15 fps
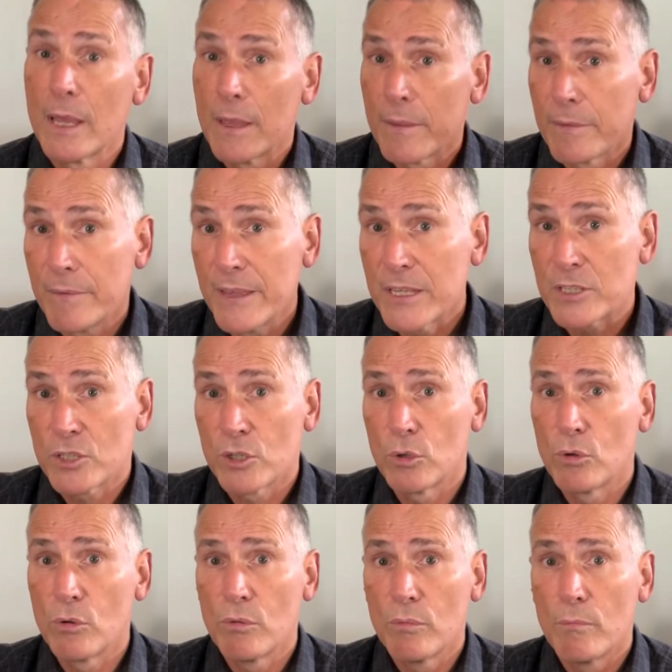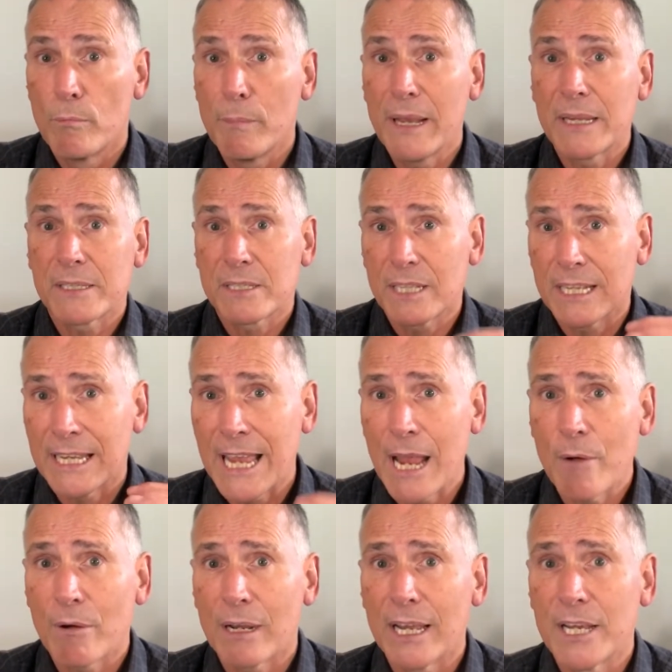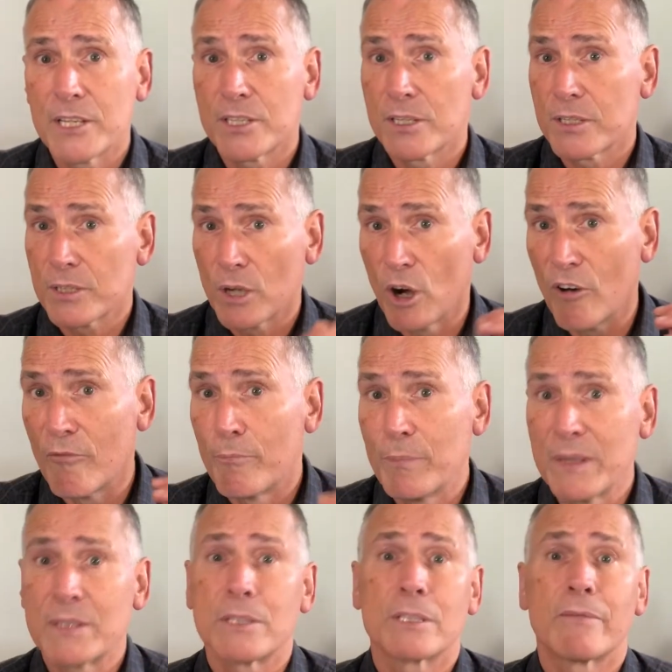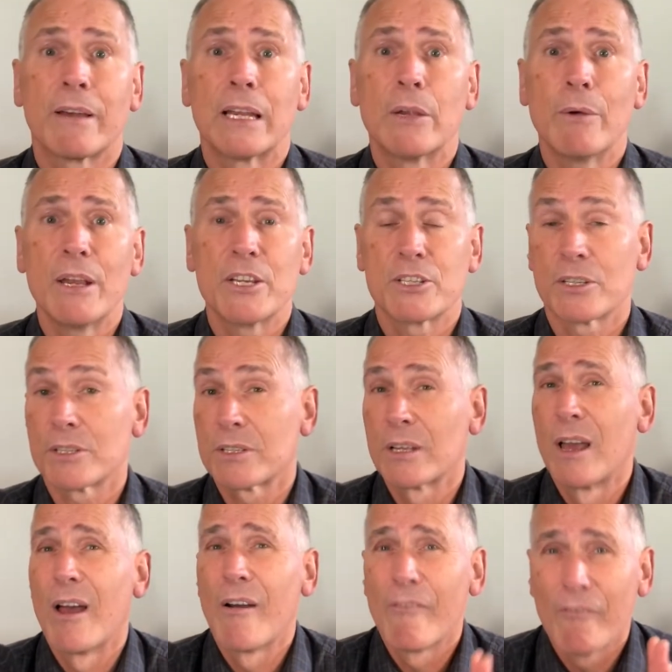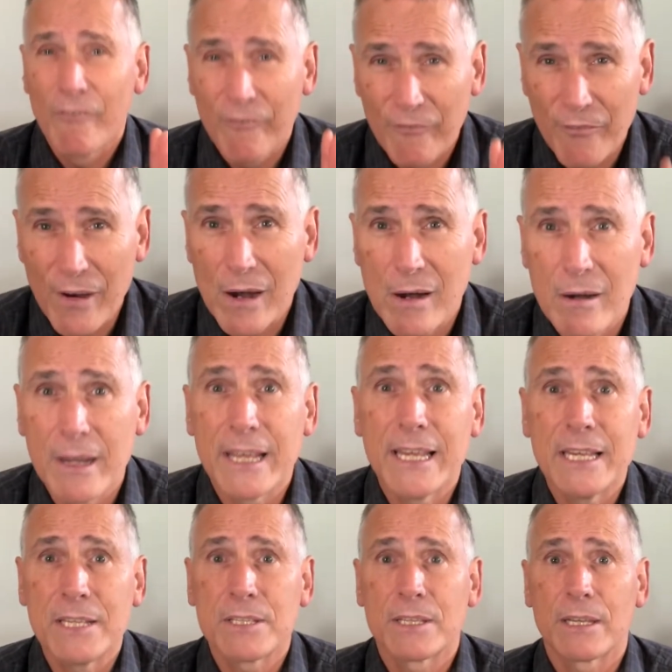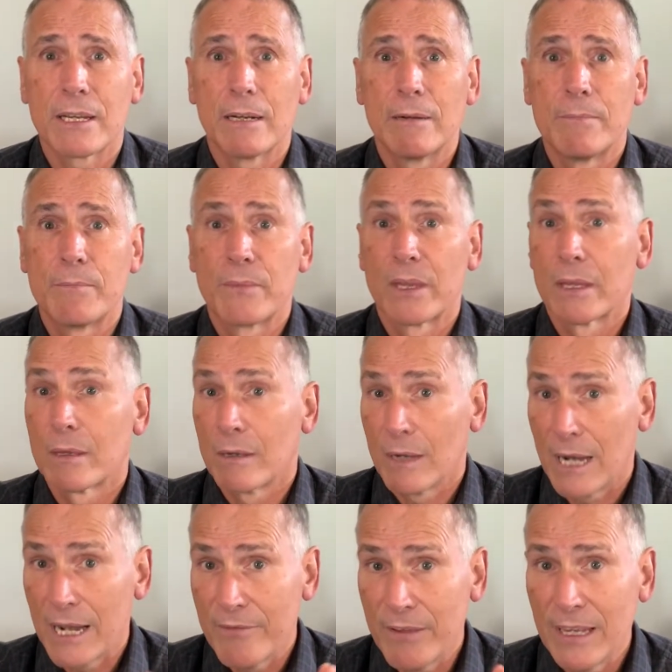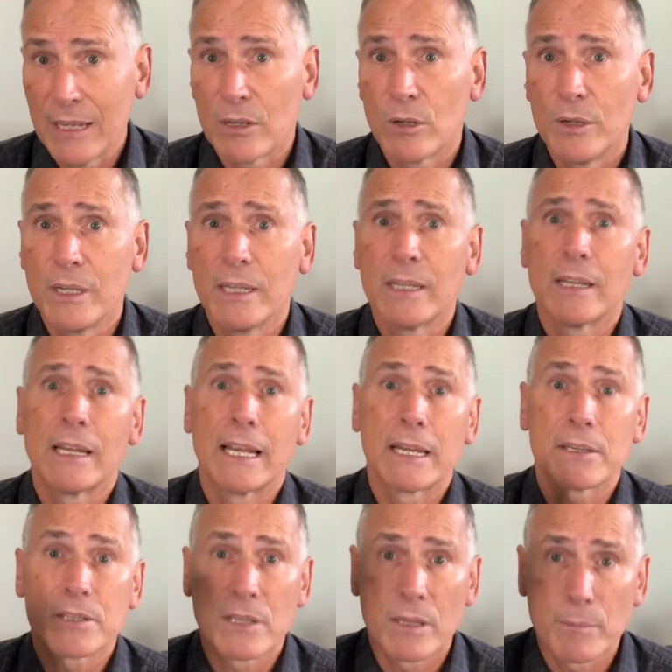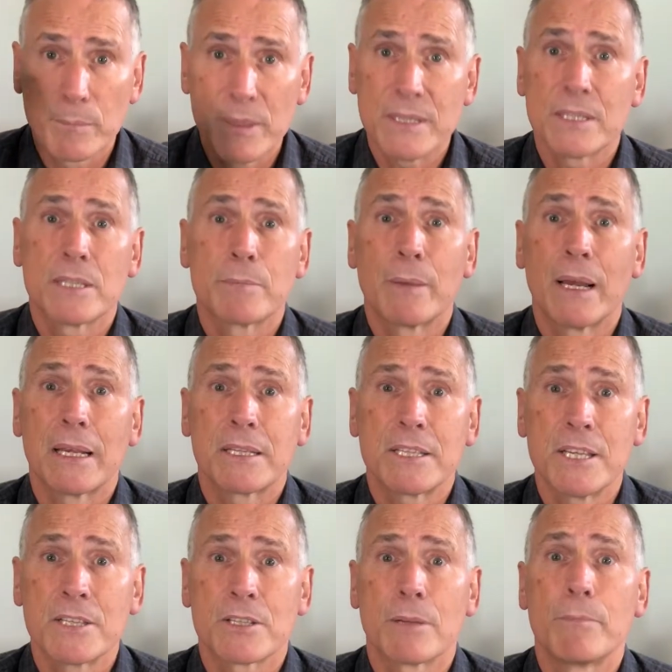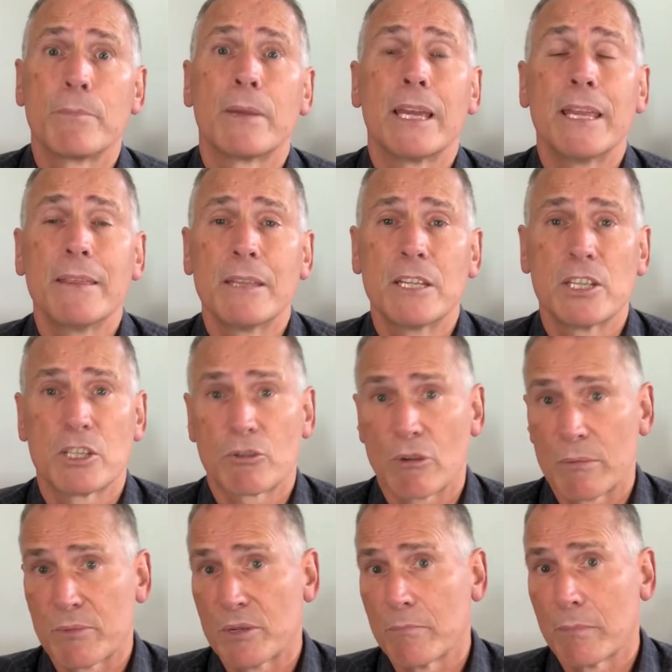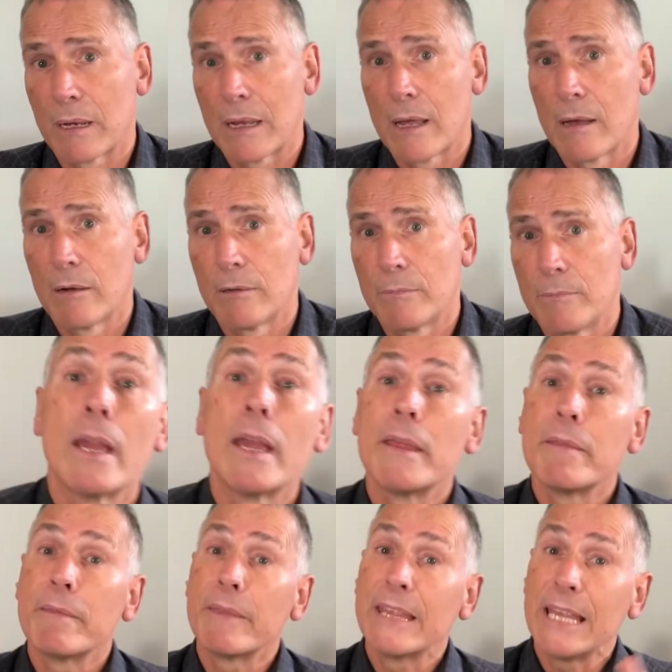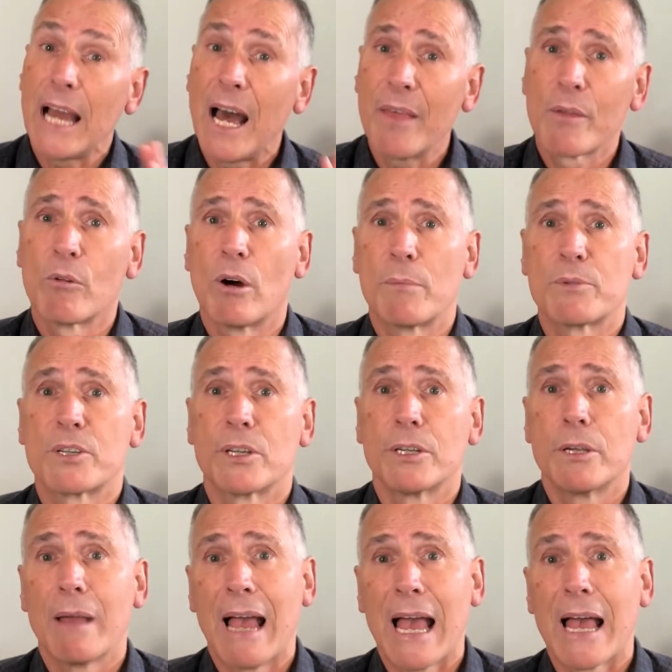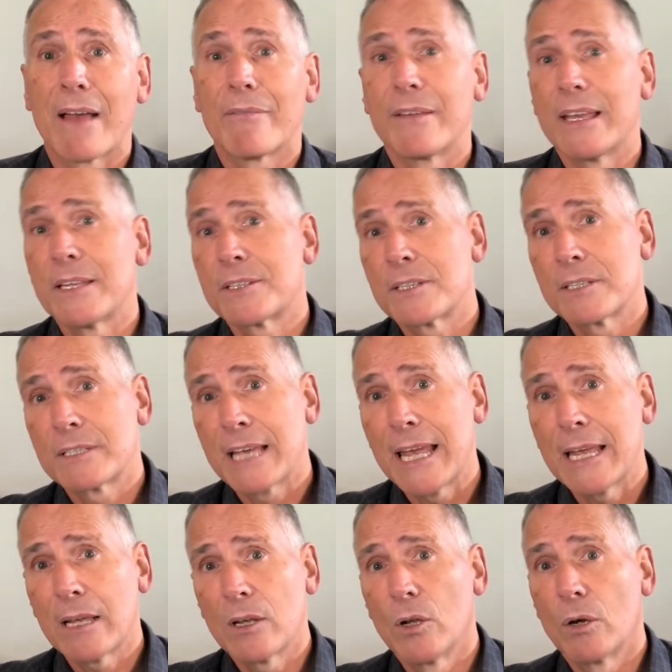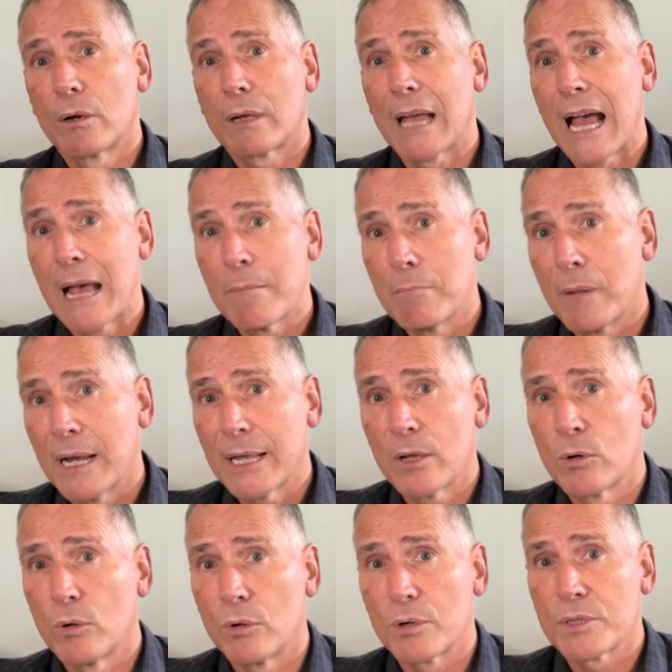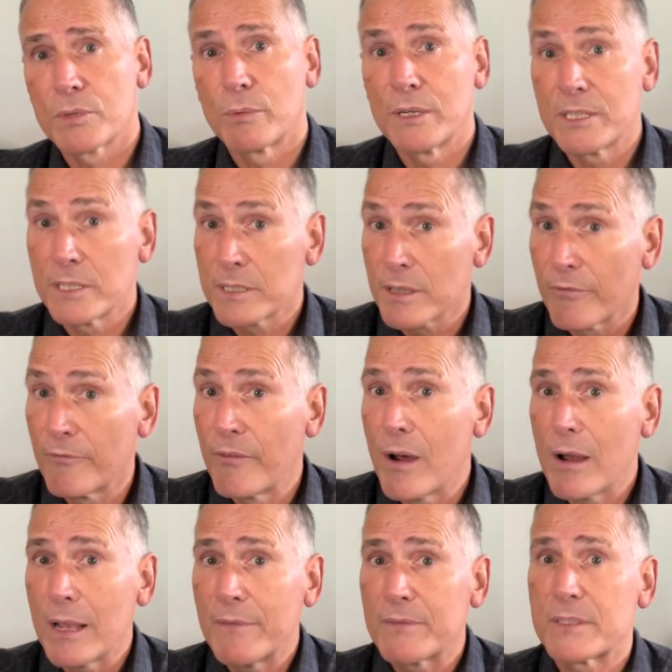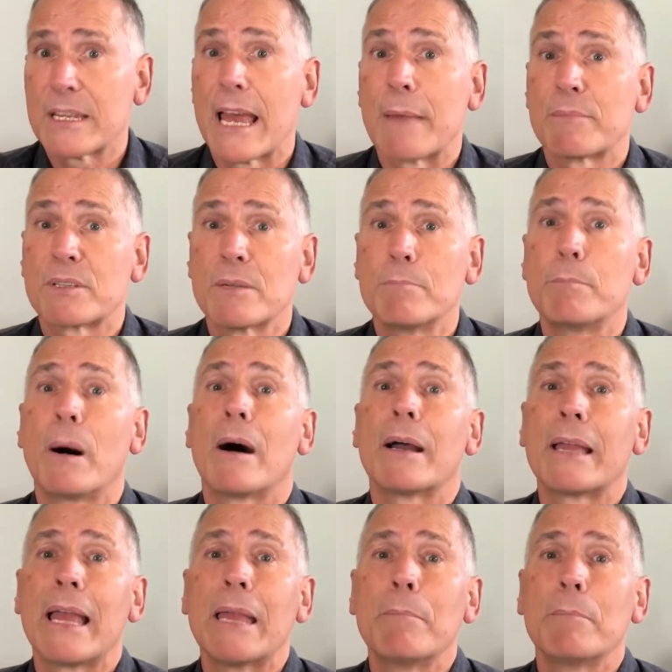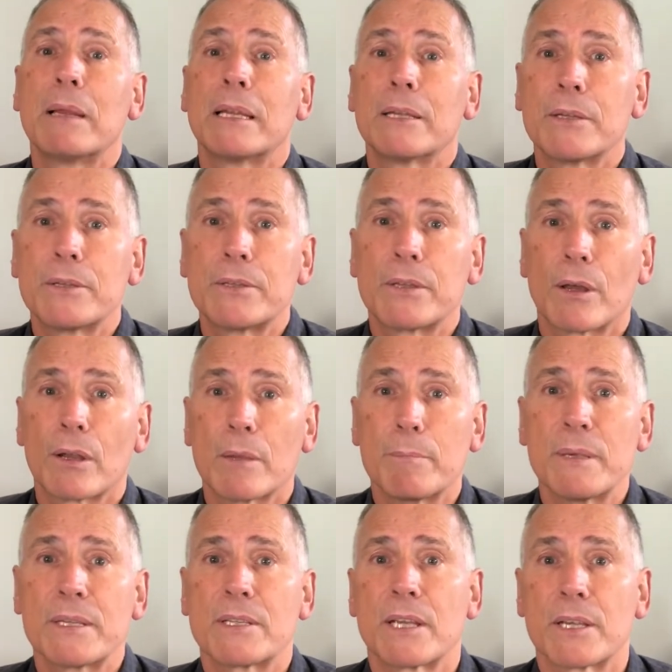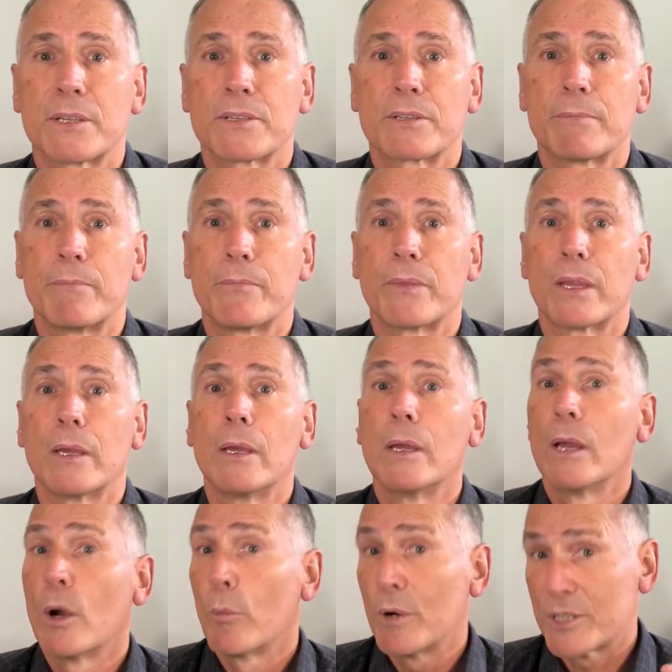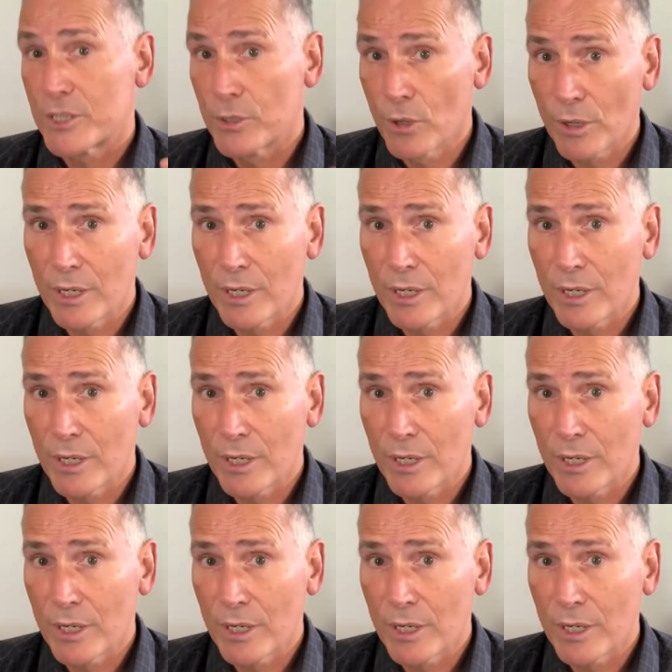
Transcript: This tool makes the calculations of business valuations far easier. I've included a link to the business buying system in the description below. The other option you have is to take a look at my course, which is the 5 steps to buy $1 million business, which not